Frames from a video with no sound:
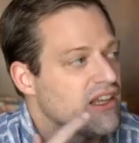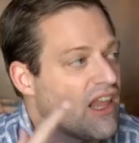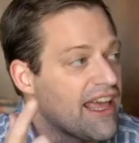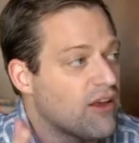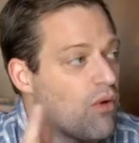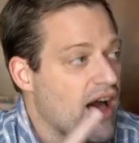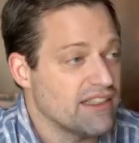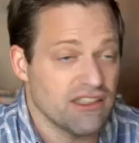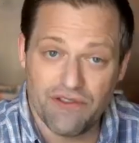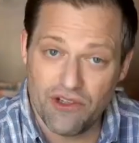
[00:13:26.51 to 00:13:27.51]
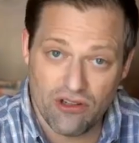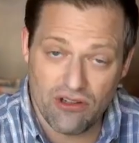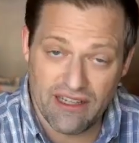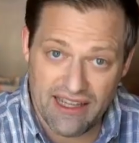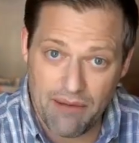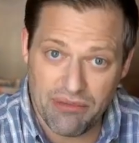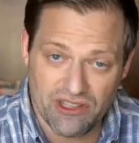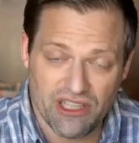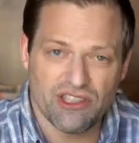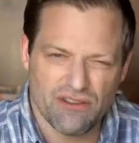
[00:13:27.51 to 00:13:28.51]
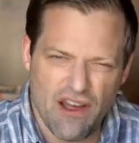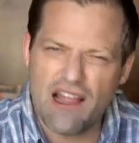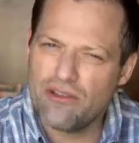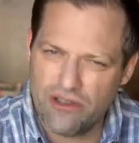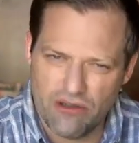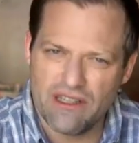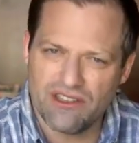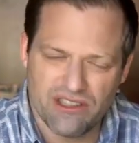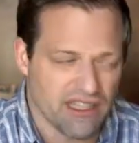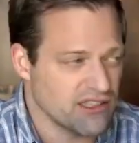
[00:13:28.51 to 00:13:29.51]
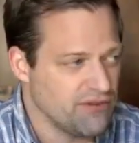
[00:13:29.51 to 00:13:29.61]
Likewise, if you're in that position, follow your instincts.